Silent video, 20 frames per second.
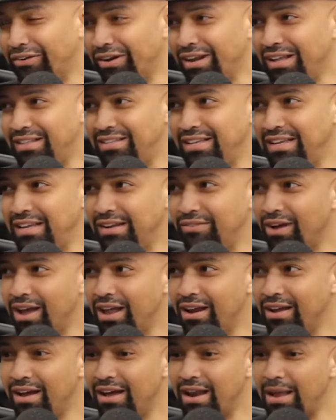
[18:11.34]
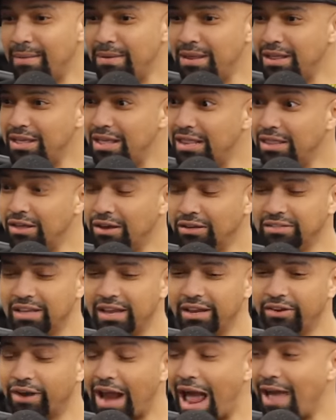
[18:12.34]
creatine right on, I mean, it looks
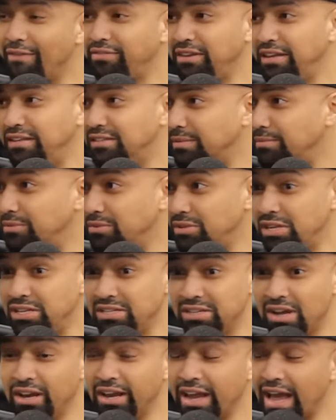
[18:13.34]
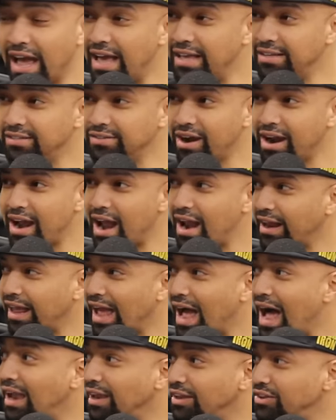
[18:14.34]
like I've seen some of these young guys right out of
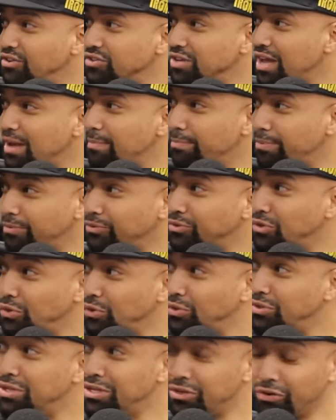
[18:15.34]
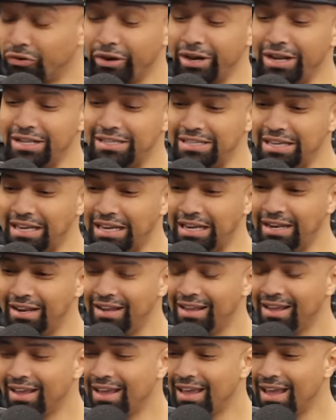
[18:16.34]
college that do creatine
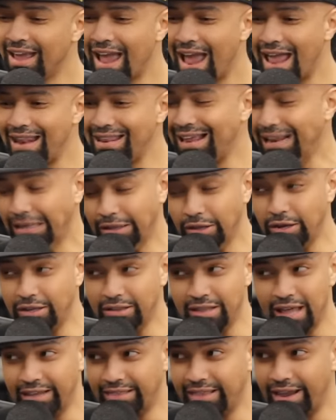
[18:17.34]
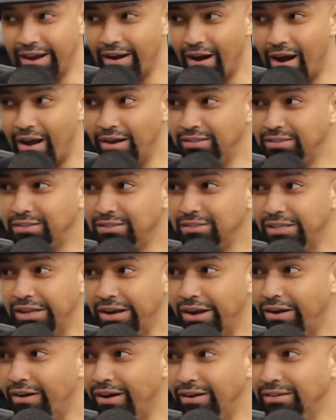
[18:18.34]
and they look like they're on, you
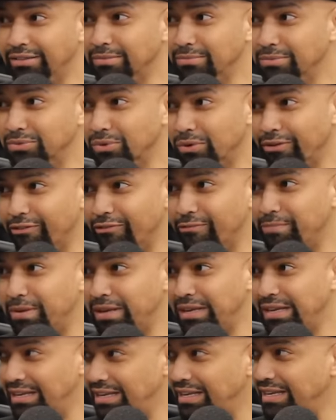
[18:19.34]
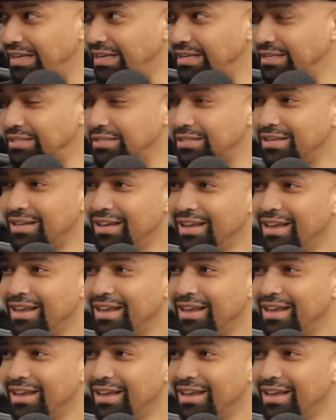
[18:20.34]
know, on some sort of PEDs.